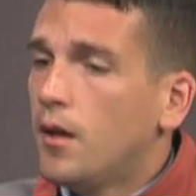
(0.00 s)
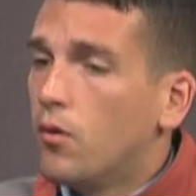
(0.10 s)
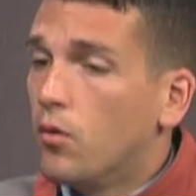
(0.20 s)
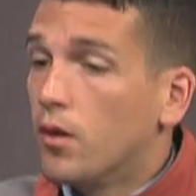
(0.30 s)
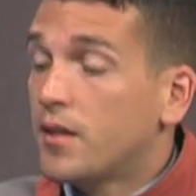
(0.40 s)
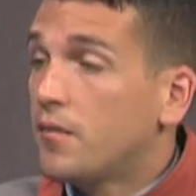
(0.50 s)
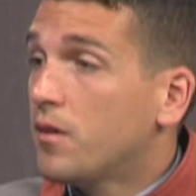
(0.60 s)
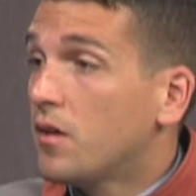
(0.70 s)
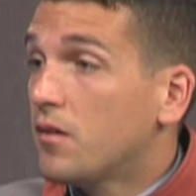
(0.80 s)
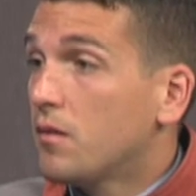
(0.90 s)
or even
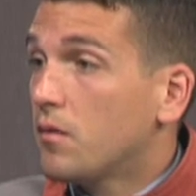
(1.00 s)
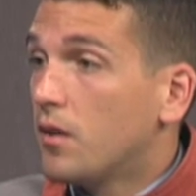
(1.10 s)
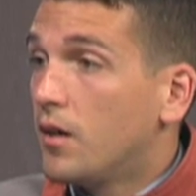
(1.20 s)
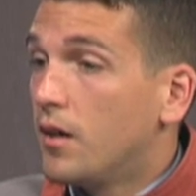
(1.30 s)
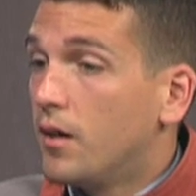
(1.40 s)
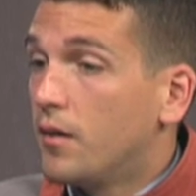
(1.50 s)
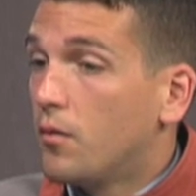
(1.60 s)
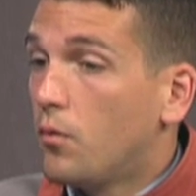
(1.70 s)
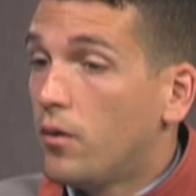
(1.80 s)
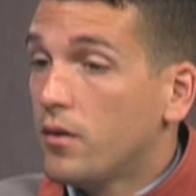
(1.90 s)
a uh,
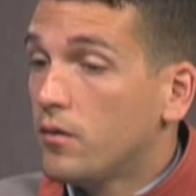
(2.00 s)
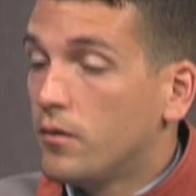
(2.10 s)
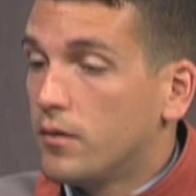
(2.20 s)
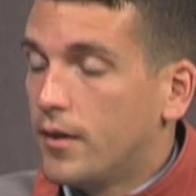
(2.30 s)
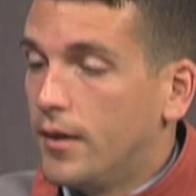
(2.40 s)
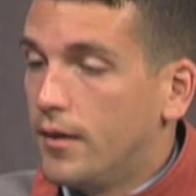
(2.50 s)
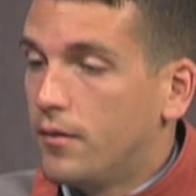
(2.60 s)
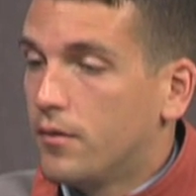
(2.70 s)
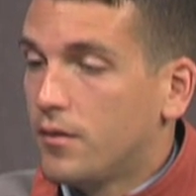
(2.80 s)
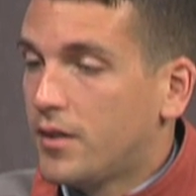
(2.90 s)
oil uh,
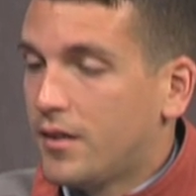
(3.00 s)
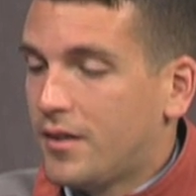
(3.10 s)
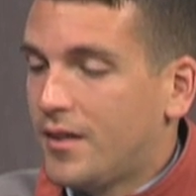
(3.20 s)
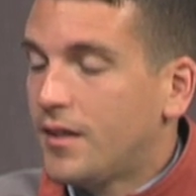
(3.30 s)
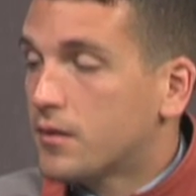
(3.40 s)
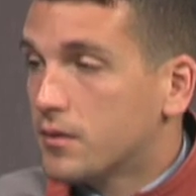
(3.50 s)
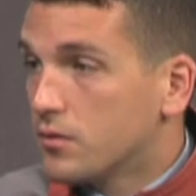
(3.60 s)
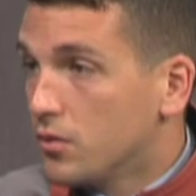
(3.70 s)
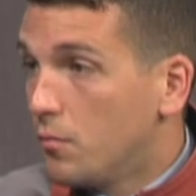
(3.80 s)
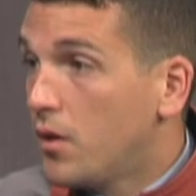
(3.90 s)
or a heating
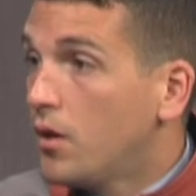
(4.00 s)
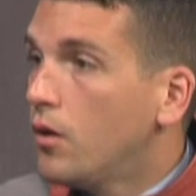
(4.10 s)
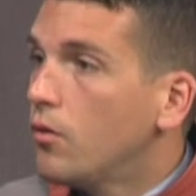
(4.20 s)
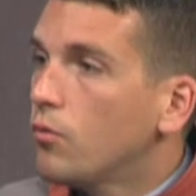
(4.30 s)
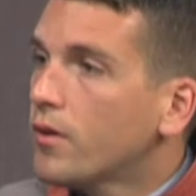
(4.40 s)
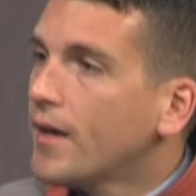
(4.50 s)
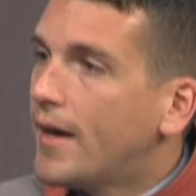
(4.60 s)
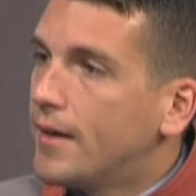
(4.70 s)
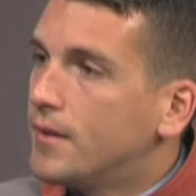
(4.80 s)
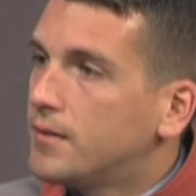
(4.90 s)
system, look
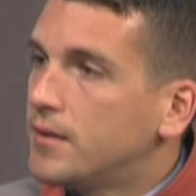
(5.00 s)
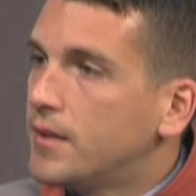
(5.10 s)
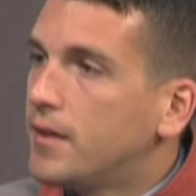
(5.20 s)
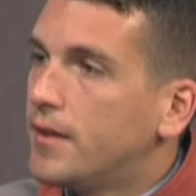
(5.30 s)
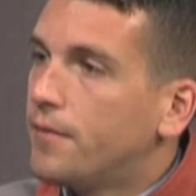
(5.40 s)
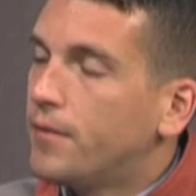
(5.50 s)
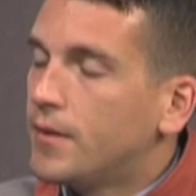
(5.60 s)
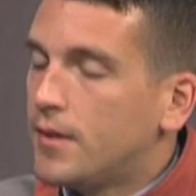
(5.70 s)
at it and see if it